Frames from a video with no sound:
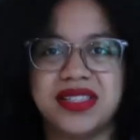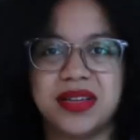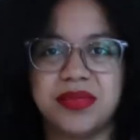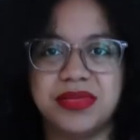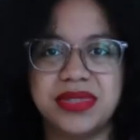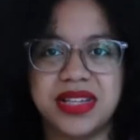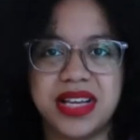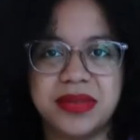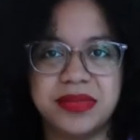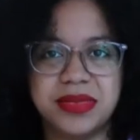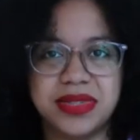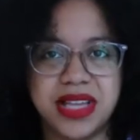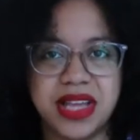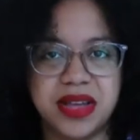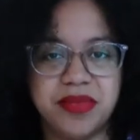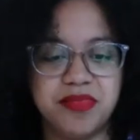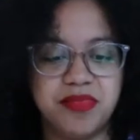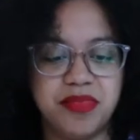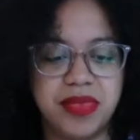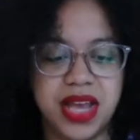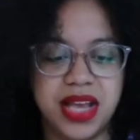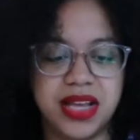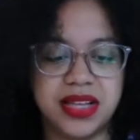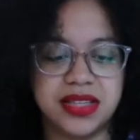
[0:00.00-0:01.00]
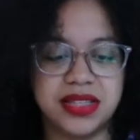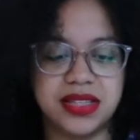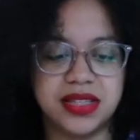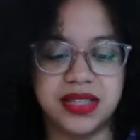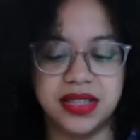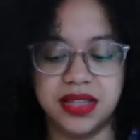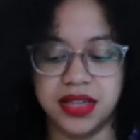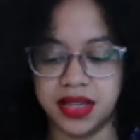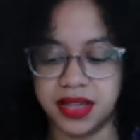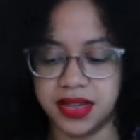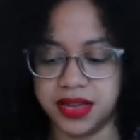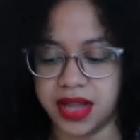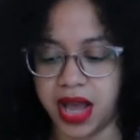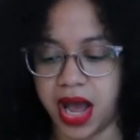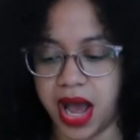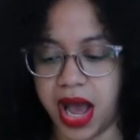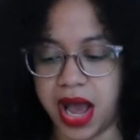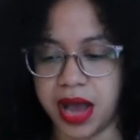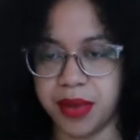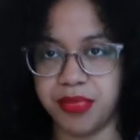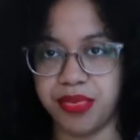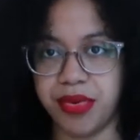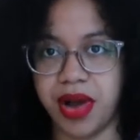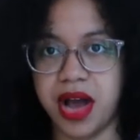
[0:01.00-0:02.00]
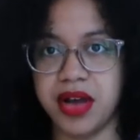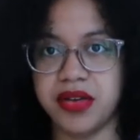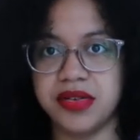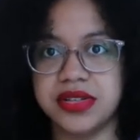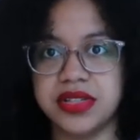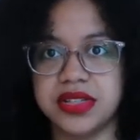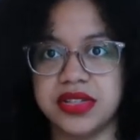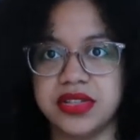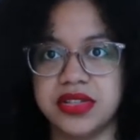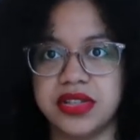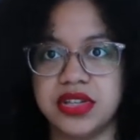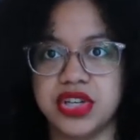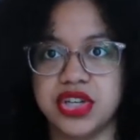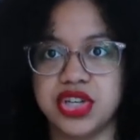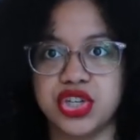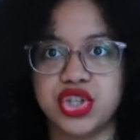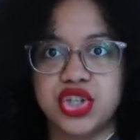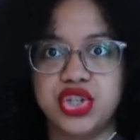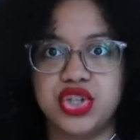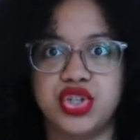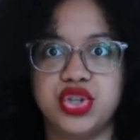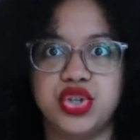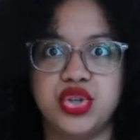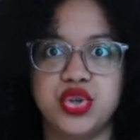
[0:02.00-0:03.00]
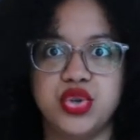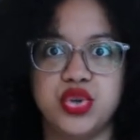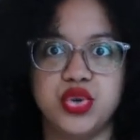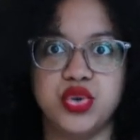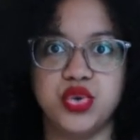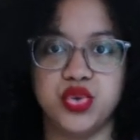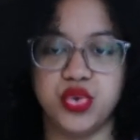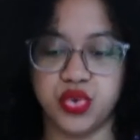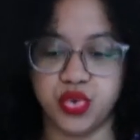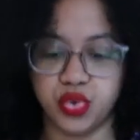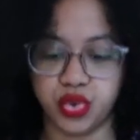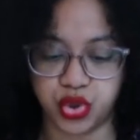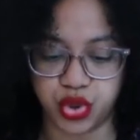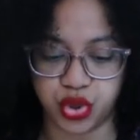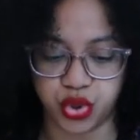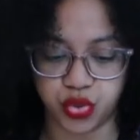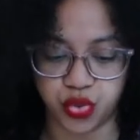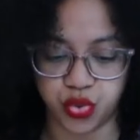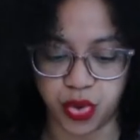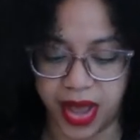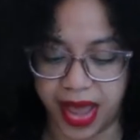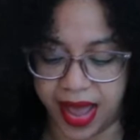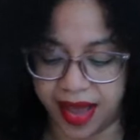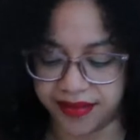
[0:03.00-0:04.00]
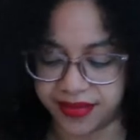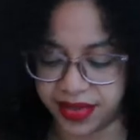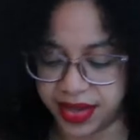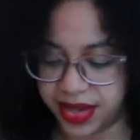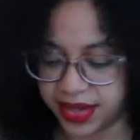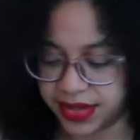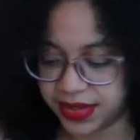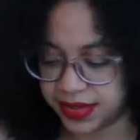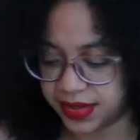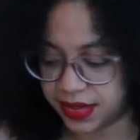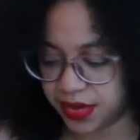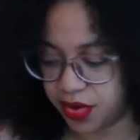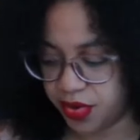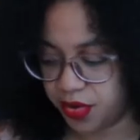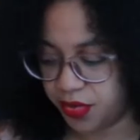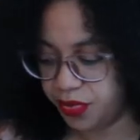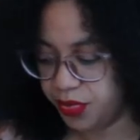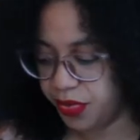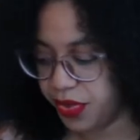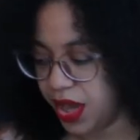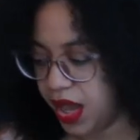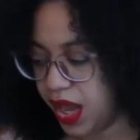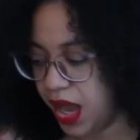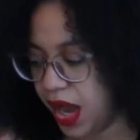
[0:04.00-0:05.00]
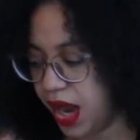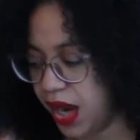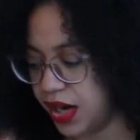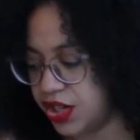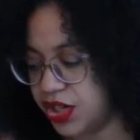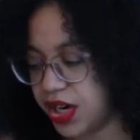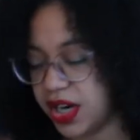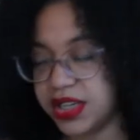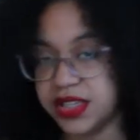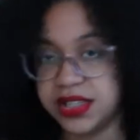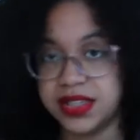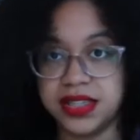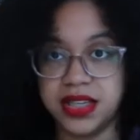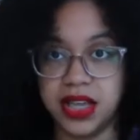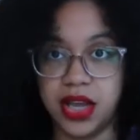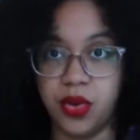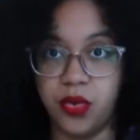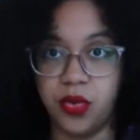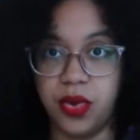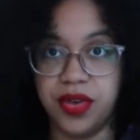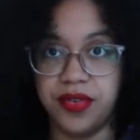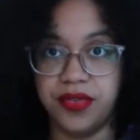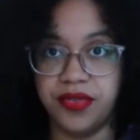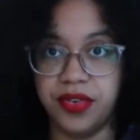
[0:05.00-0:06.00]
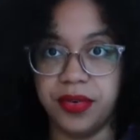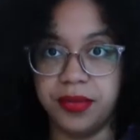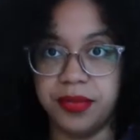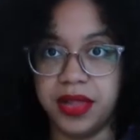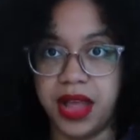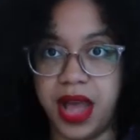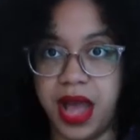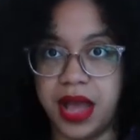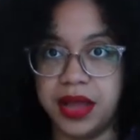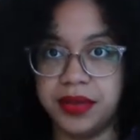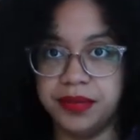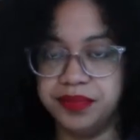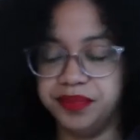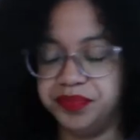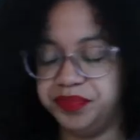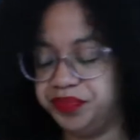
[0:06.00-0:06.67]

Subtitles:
sometimes it makes the eyebrows look too heavy, so I try to stay away from that.